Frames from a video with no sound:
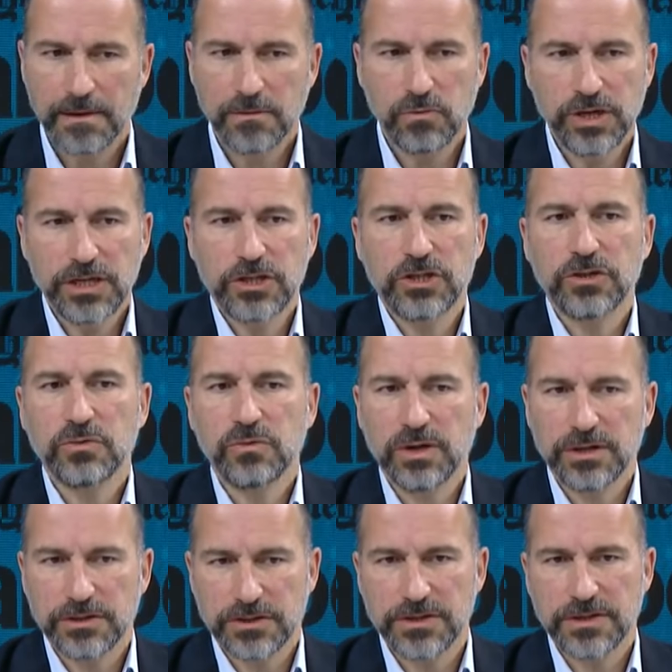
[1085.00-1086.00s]
we do
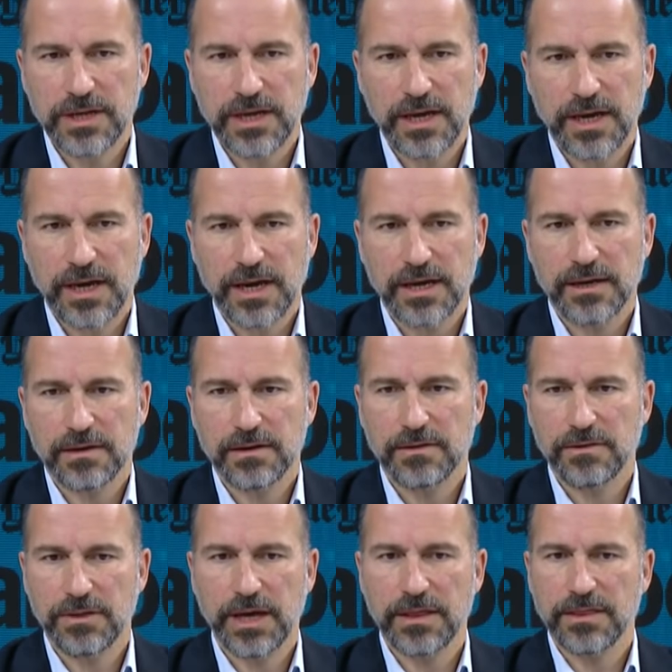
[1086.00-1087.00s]
understand
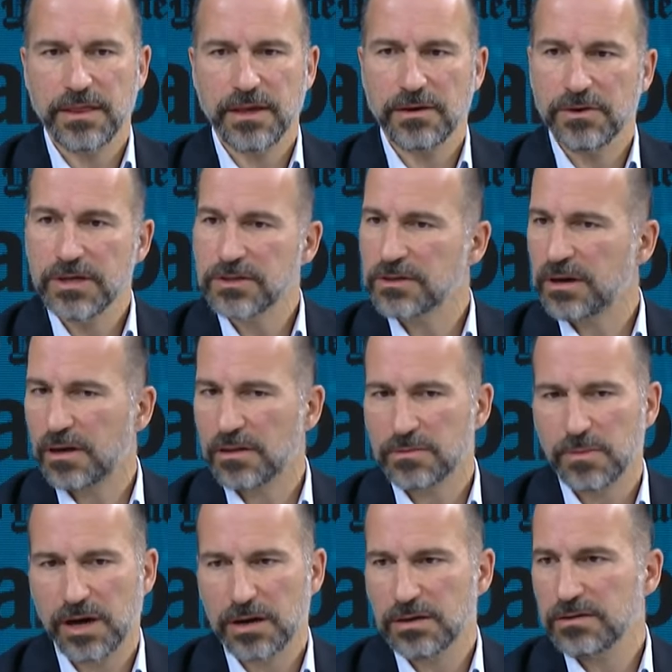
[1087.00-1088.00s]
that there is another
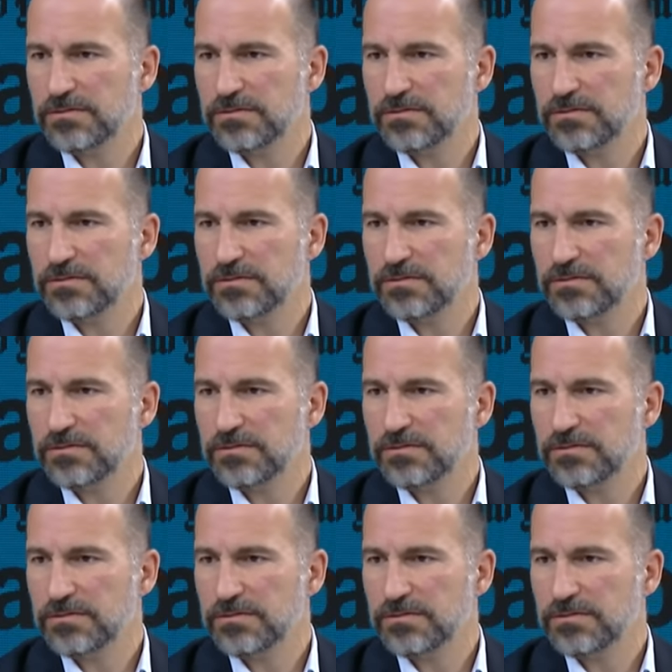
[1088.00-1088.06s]
model.